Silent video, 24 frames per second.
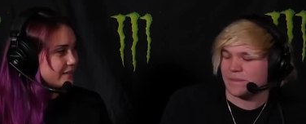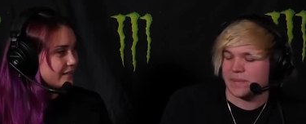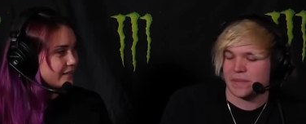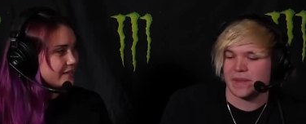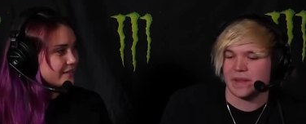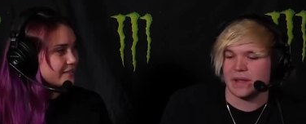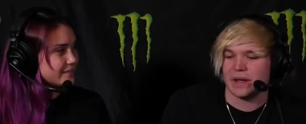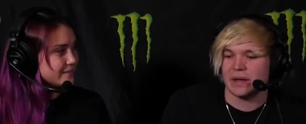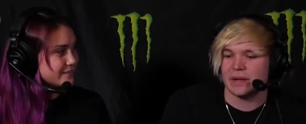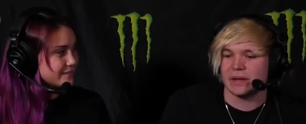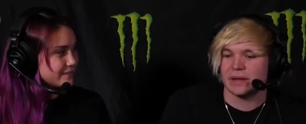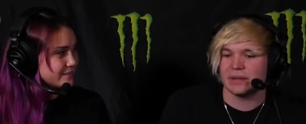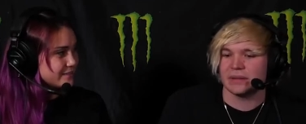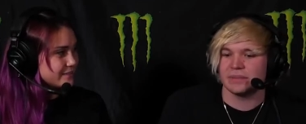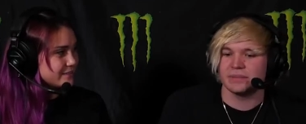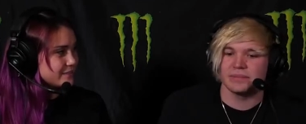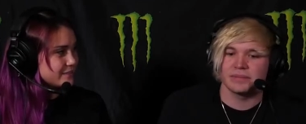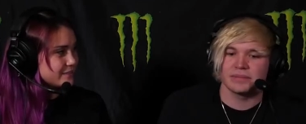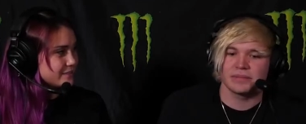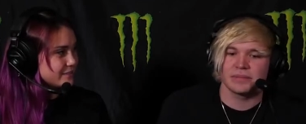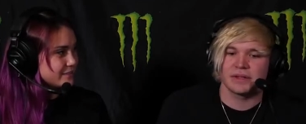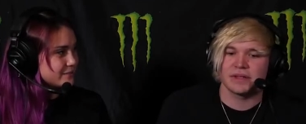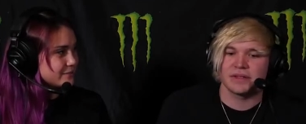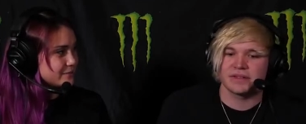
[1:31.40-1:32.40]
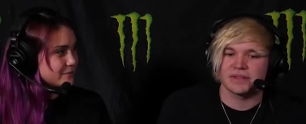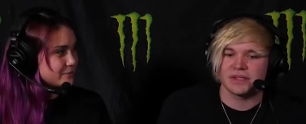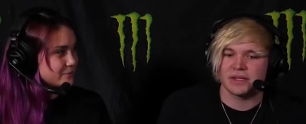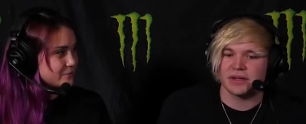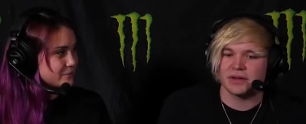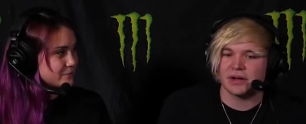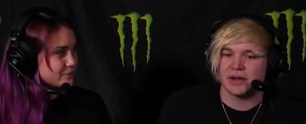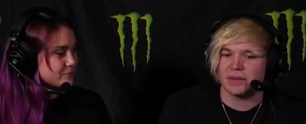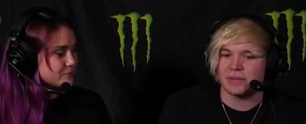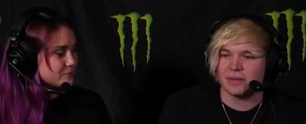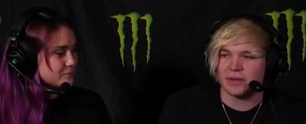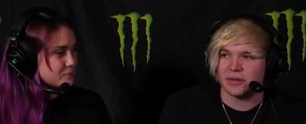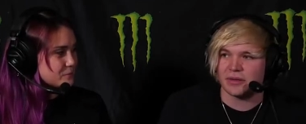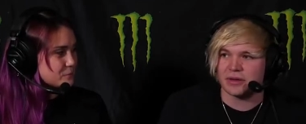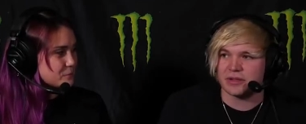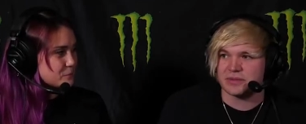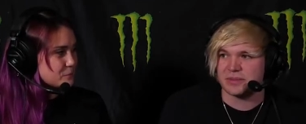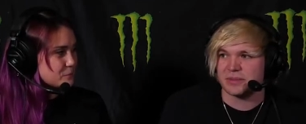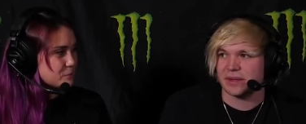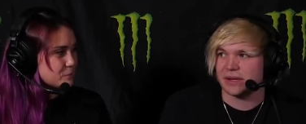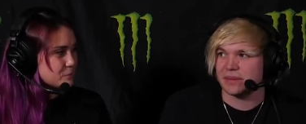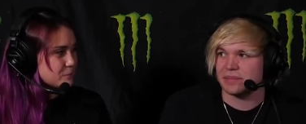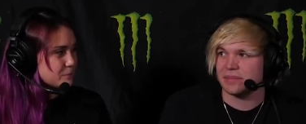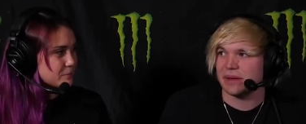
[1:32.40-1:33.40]
Speaker 1: Yeah. Because, um, you know, I
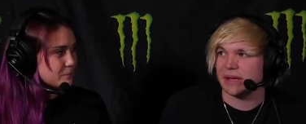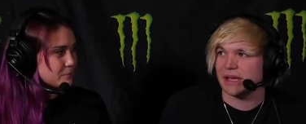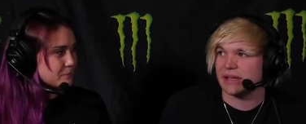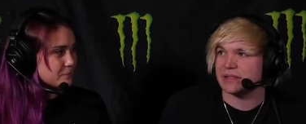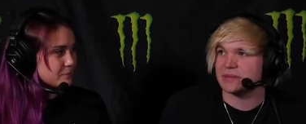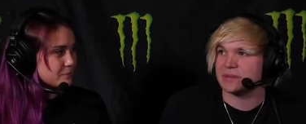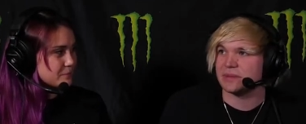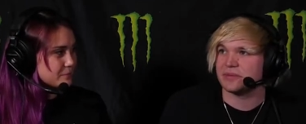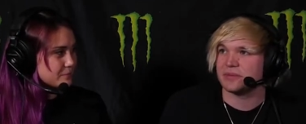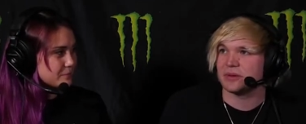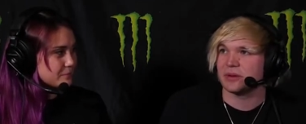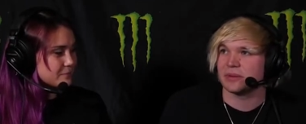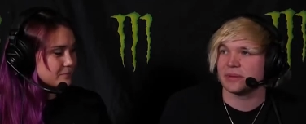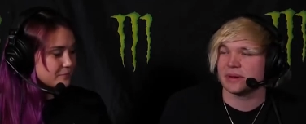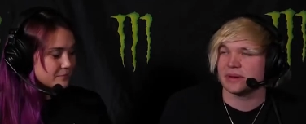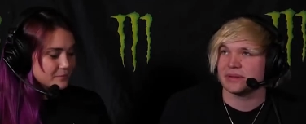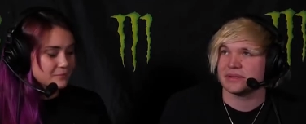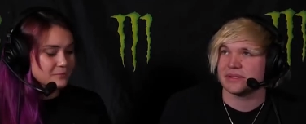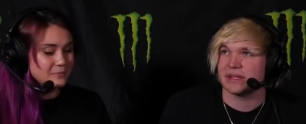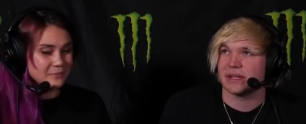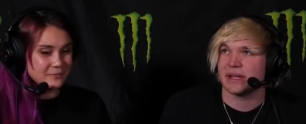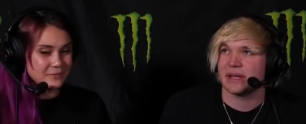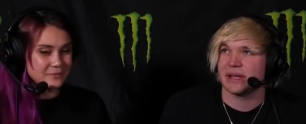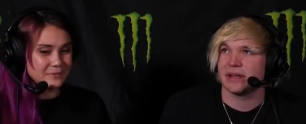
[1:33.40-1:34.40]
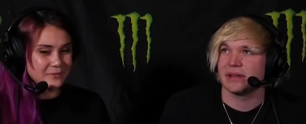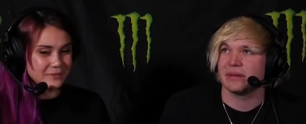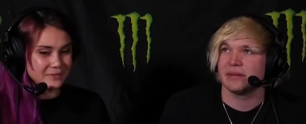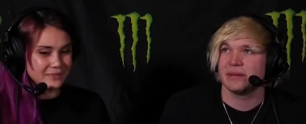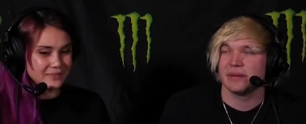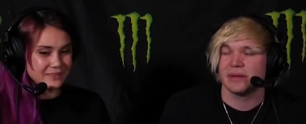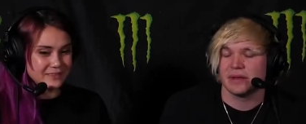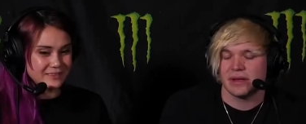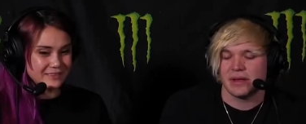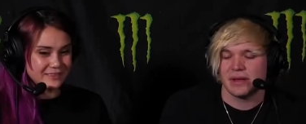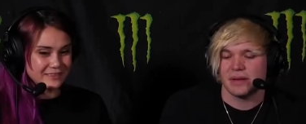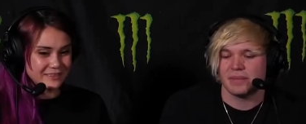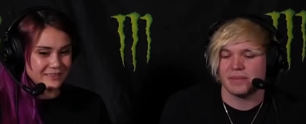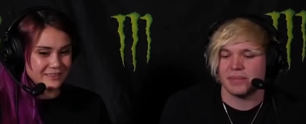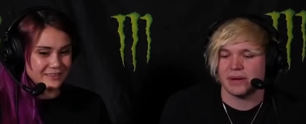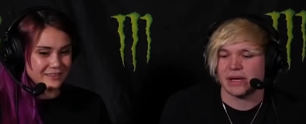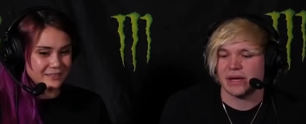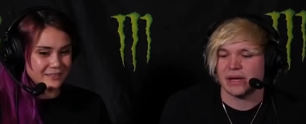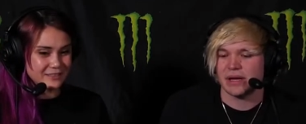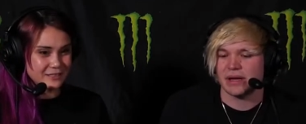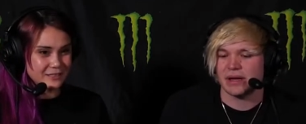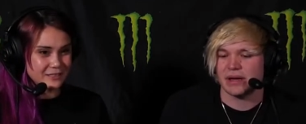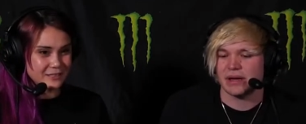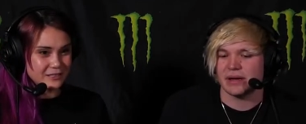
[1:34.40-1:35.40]
always played in bands before when I was a kid. Mm-hmm.
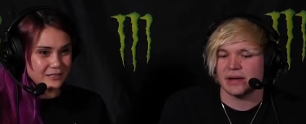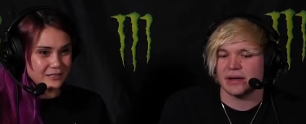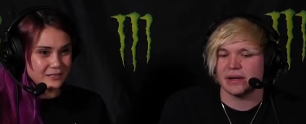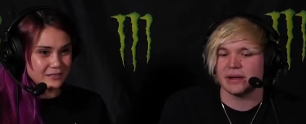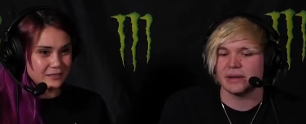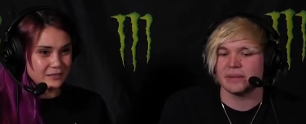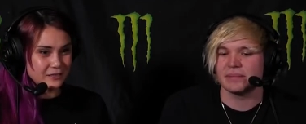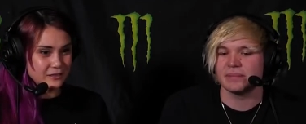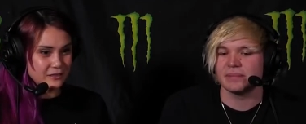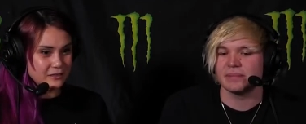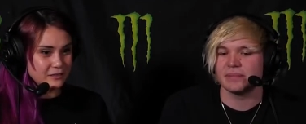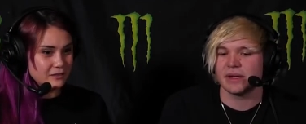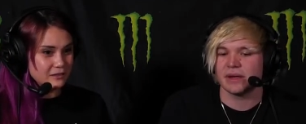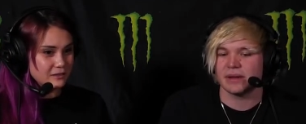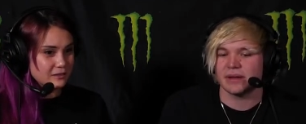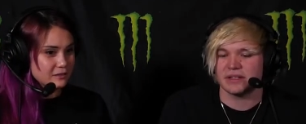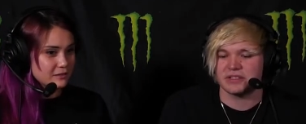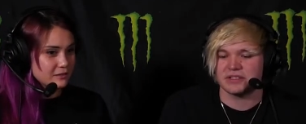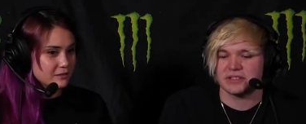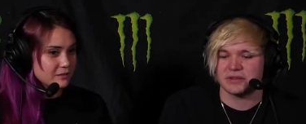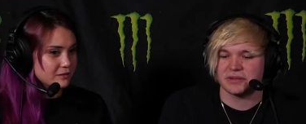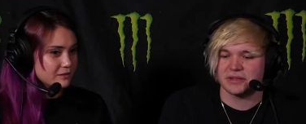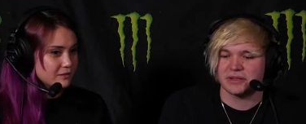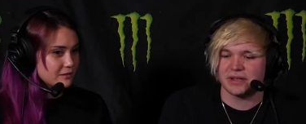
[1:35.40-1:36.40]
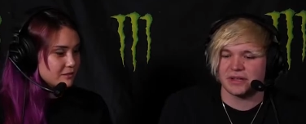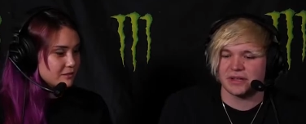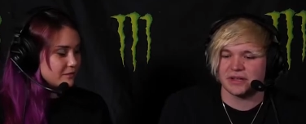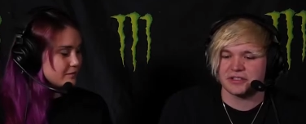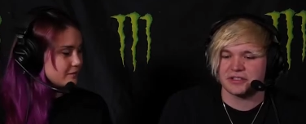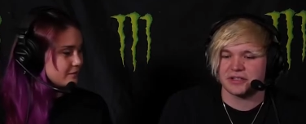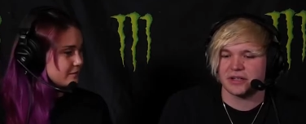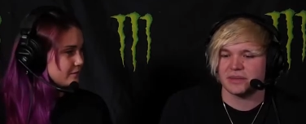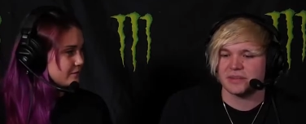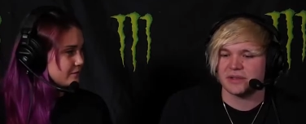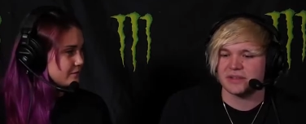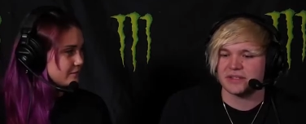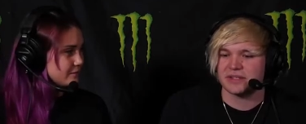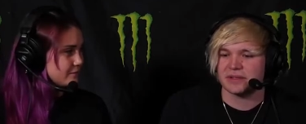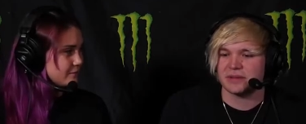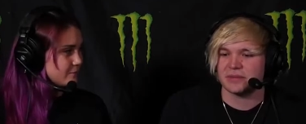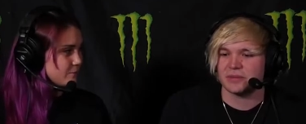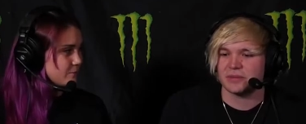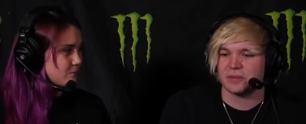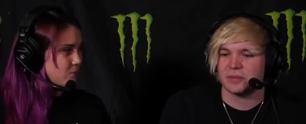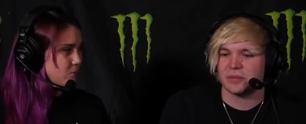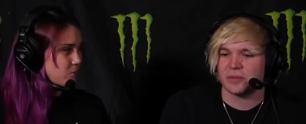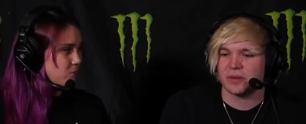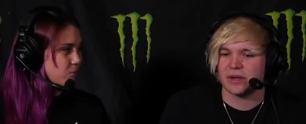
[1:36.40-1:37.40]
But um, electric, electronic music
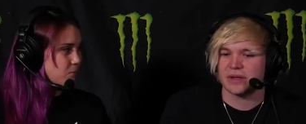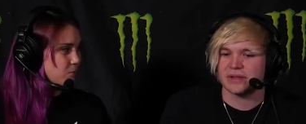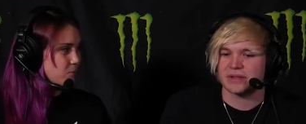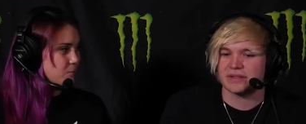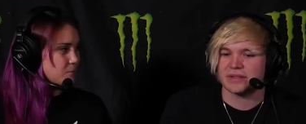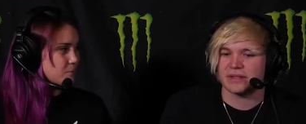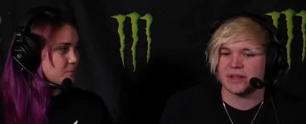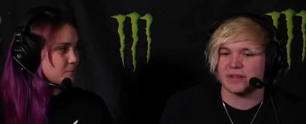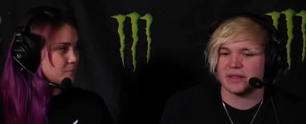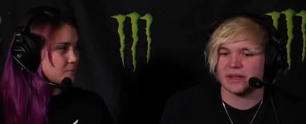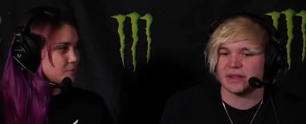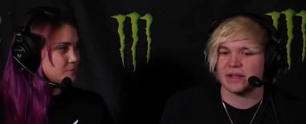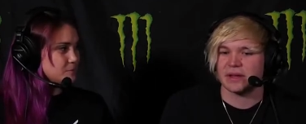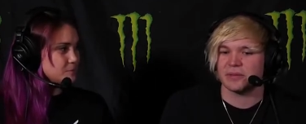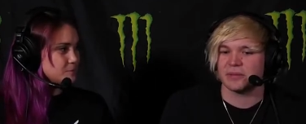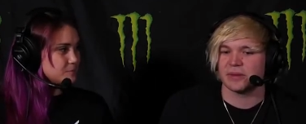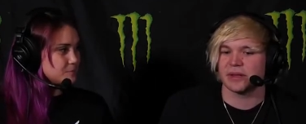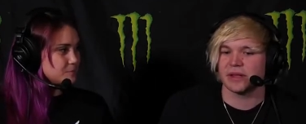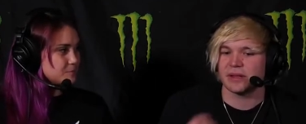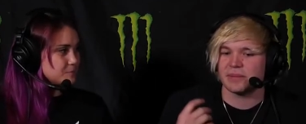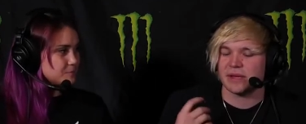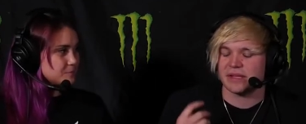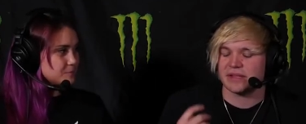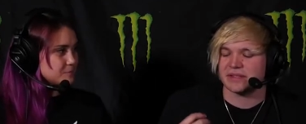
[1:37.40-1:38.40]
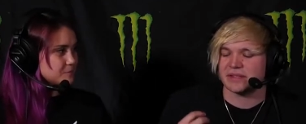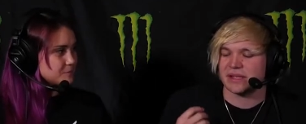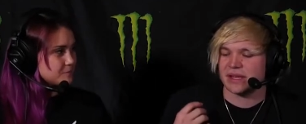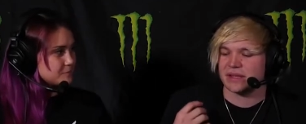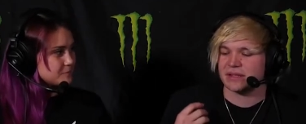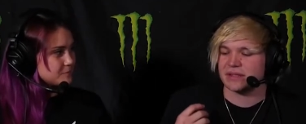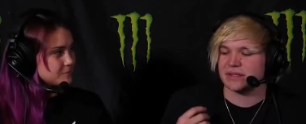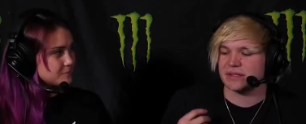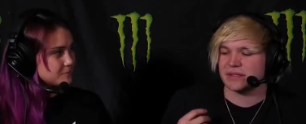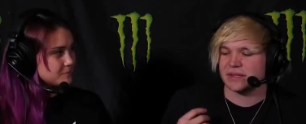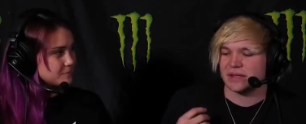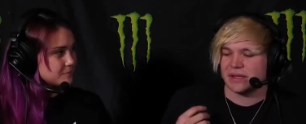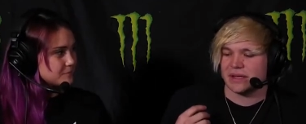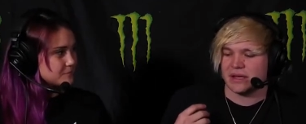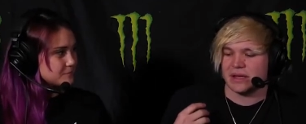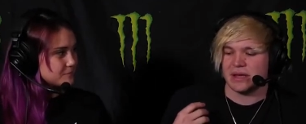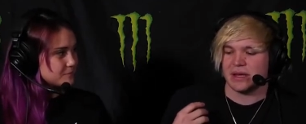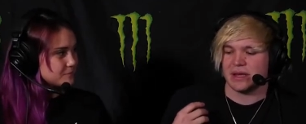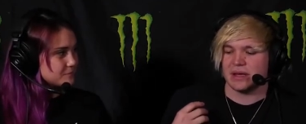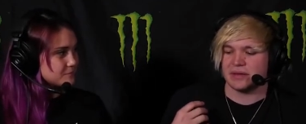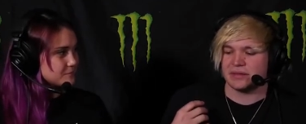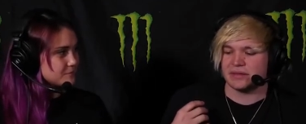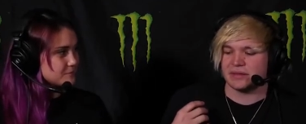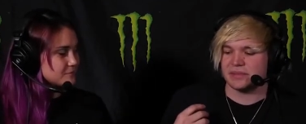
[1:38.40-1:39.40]
was the thing that really made sense
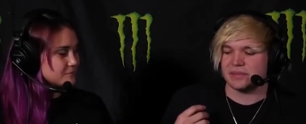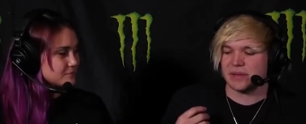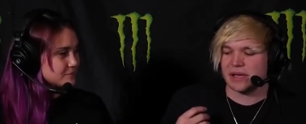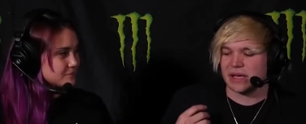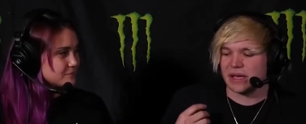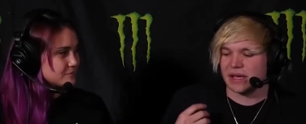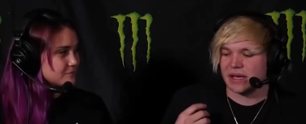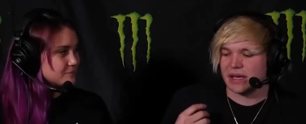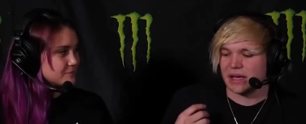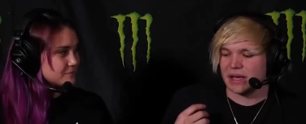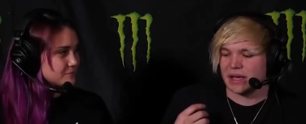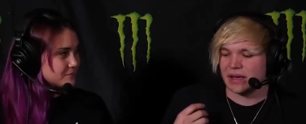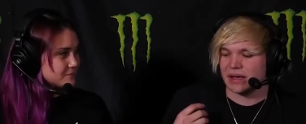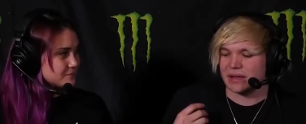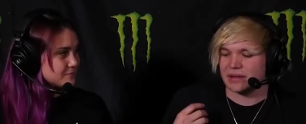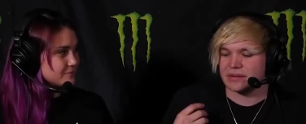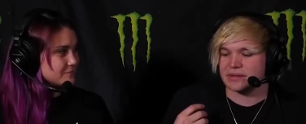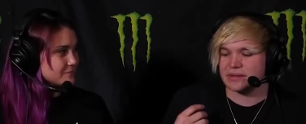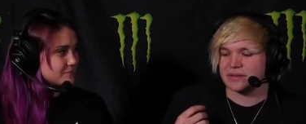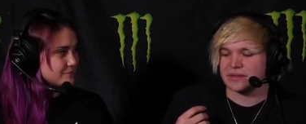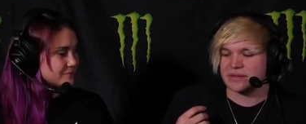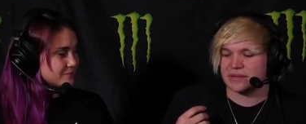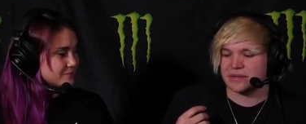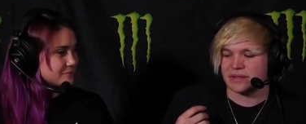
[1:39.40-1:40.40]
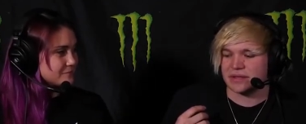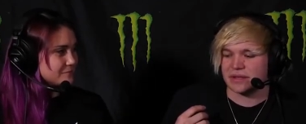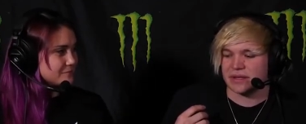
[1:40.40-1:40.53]
to me. And